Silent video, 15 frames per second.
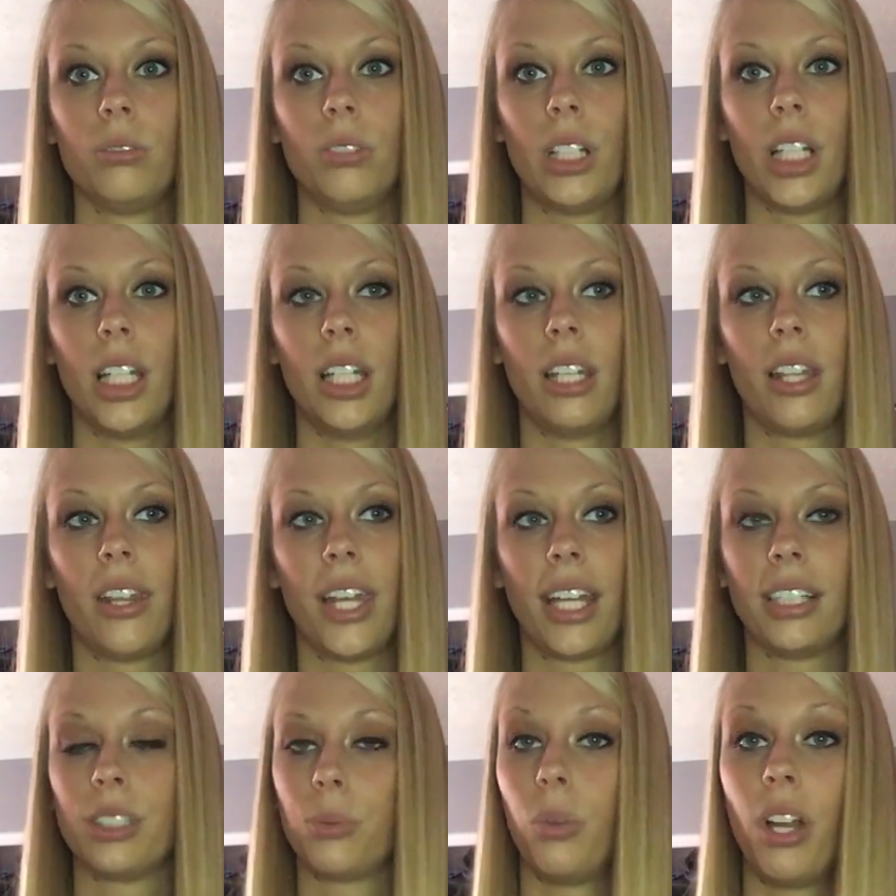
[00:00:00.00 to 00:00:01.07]
and that
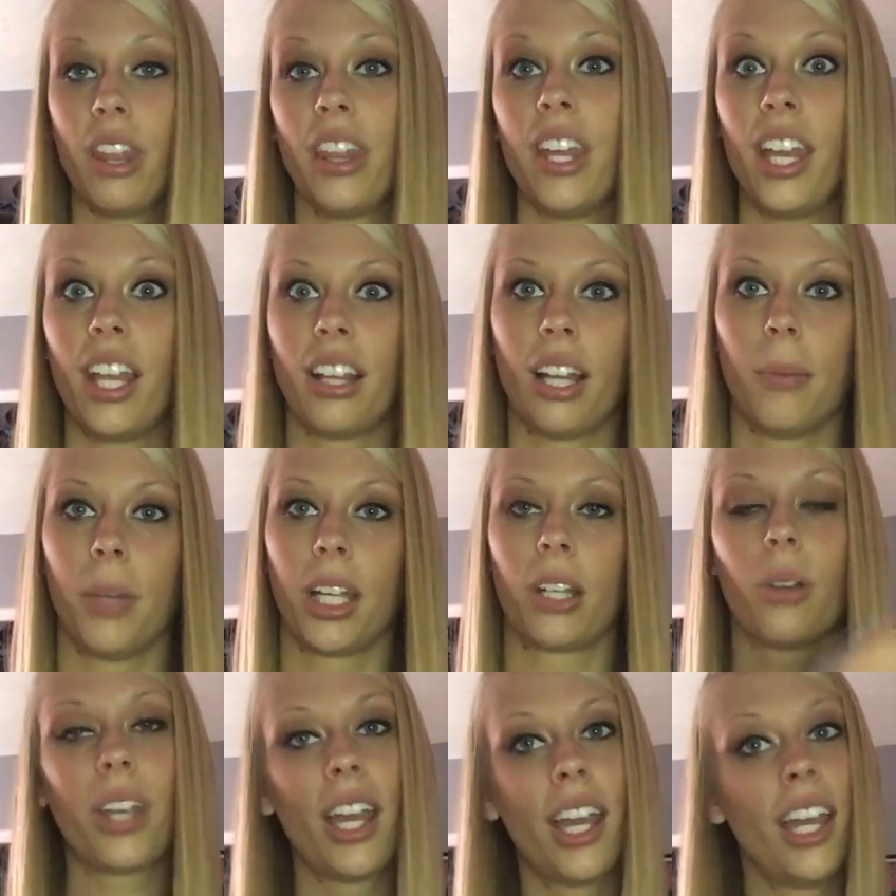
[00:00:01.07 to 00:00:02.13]
is one thing that I'm
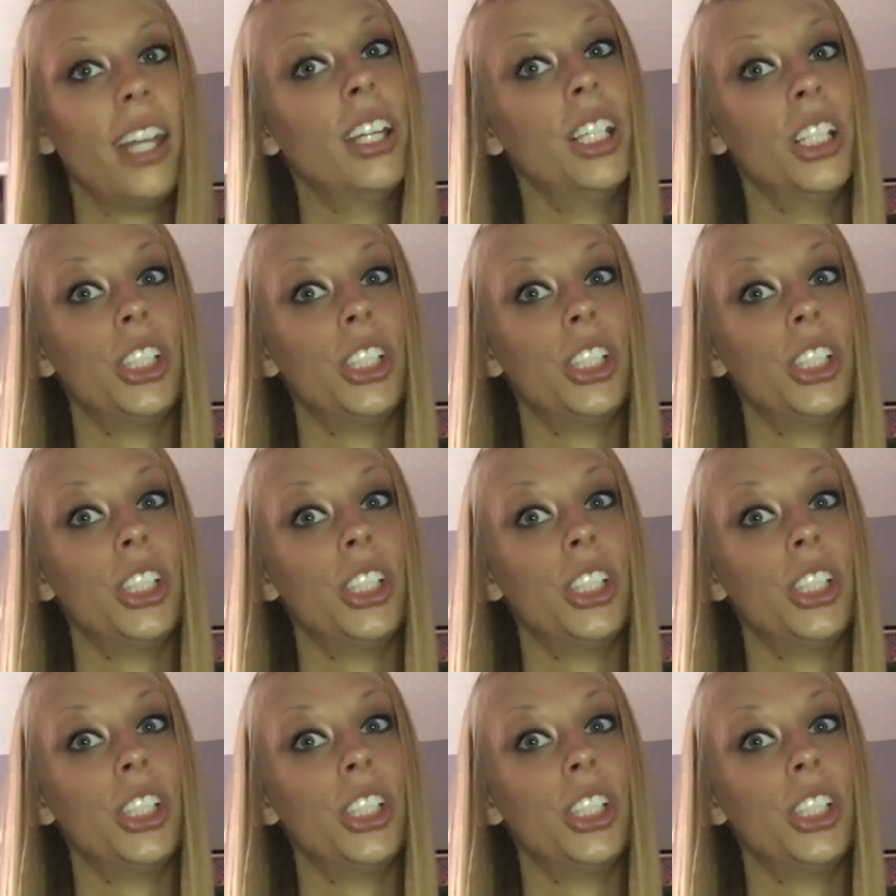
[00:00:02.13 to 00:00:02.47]
like, okay,